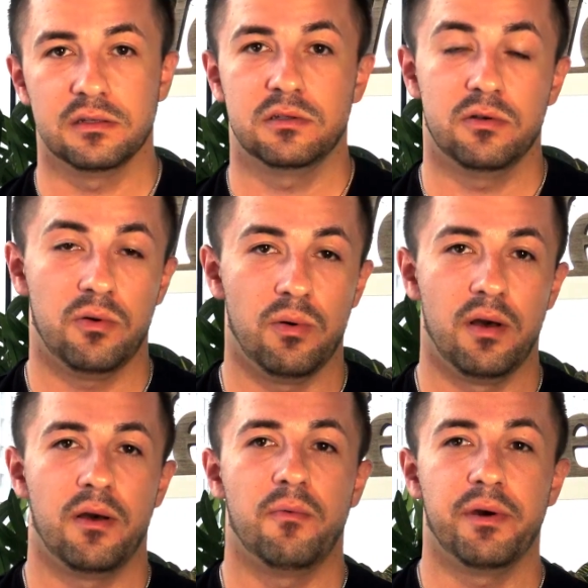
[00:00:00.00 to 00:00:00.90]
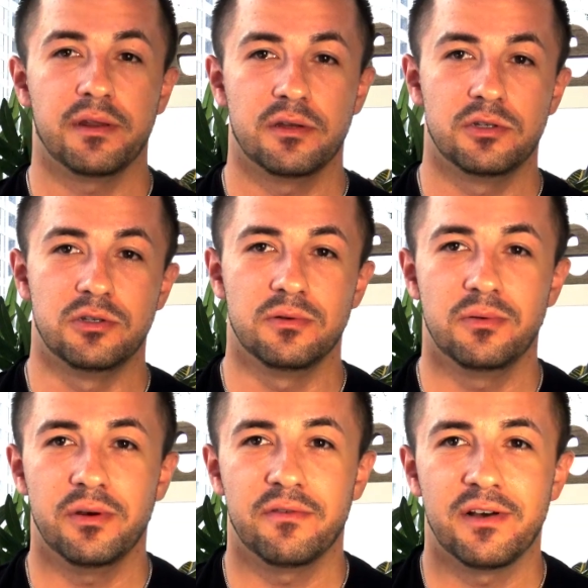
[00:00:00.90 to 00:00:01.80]
So, when you
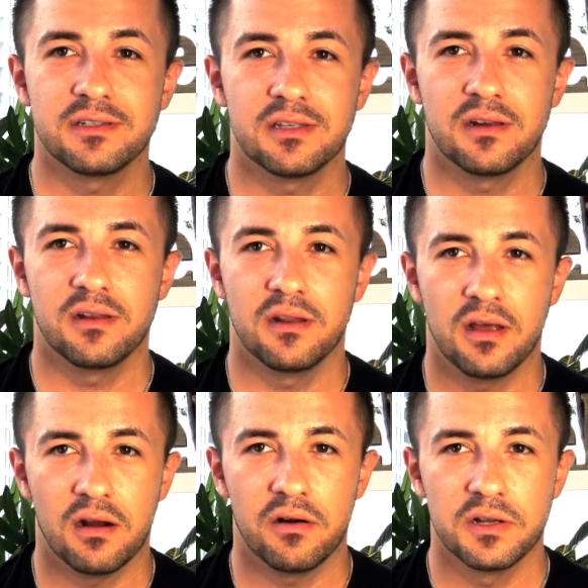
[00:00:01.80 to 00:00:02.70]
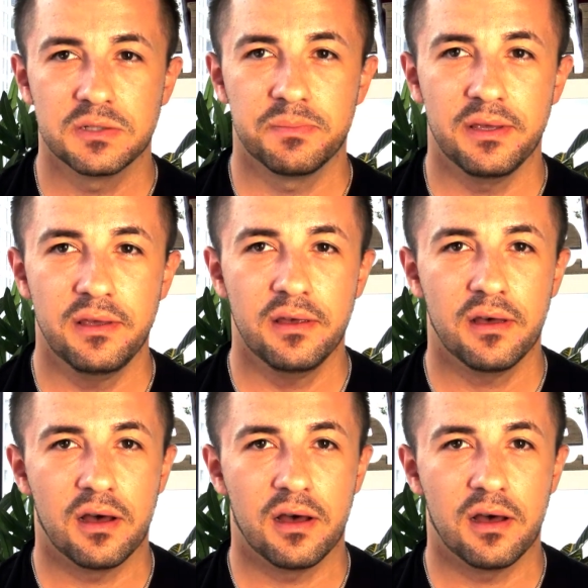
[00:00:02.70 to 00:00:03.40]
do invest in an RSP,